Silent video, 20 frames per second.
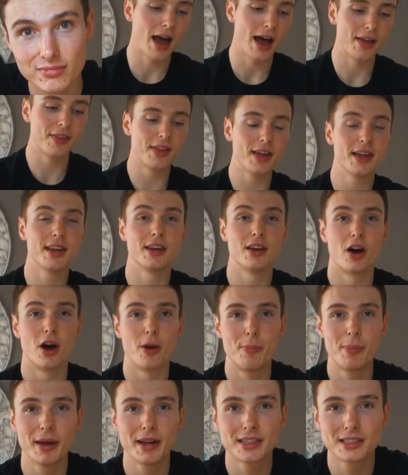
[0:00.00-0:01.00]
And then
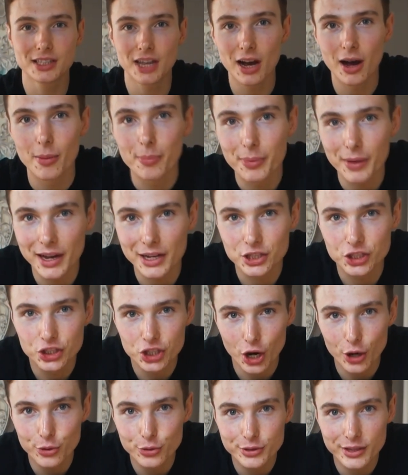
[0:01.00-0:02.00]
I picked up a
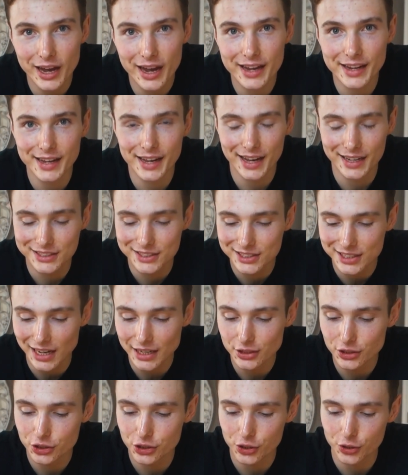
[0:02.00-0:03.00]
show day
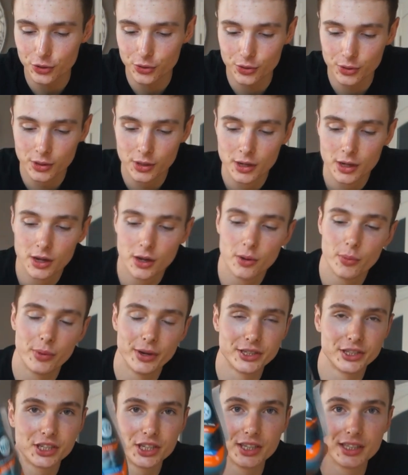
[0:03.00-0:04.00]
essential,
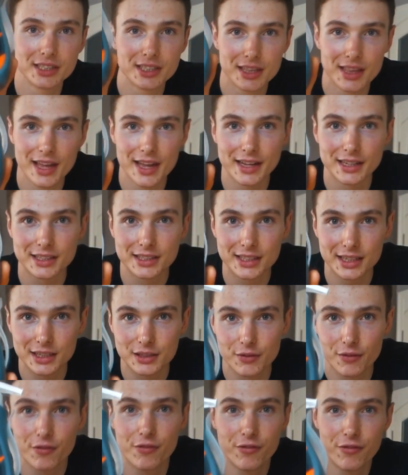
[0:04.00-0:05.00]
which is this.
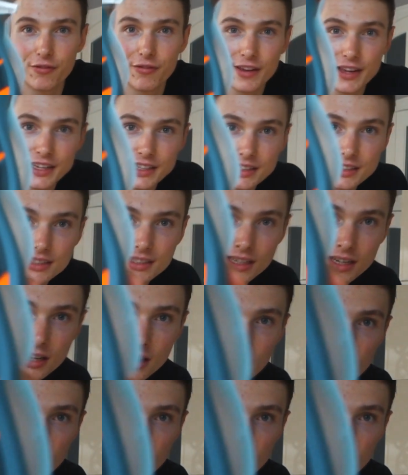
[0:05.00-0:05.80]
It's Veet